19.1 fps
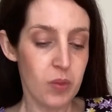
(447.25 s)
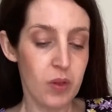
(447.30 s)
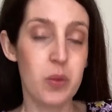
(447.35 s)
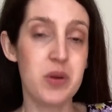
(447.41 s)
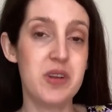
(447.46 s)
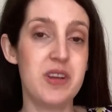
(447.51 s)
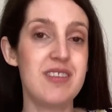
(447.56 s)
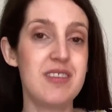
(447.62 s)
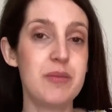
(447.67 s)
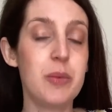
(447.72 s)

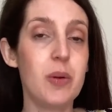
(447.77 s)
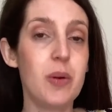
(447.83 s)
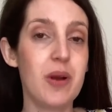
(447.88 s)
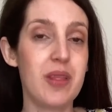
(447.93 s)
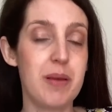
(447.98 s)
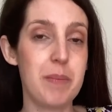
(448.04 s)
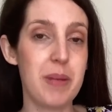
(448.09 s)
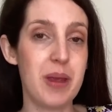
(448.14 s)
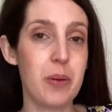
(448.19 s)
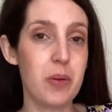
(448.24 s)
which is smaller
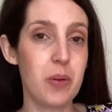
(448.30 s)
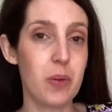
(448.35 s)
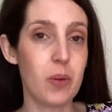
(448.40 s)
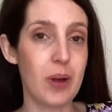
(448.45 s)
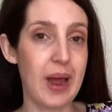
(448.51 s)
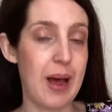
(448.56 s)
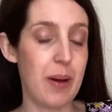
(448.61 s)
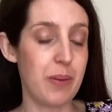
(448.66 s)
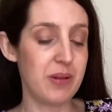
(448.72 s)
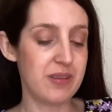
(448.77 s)
than me on all
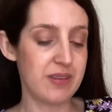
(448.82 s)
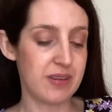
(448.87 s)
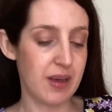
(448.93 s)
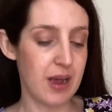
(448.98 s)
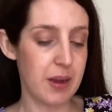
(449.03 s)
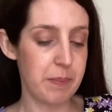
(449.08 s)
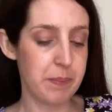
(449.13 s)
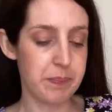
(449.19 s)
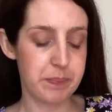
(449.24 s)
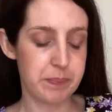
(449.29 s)
counts.
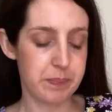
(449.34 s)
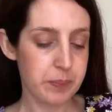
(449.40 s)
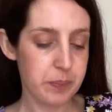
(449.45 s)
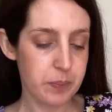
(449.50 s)
I'm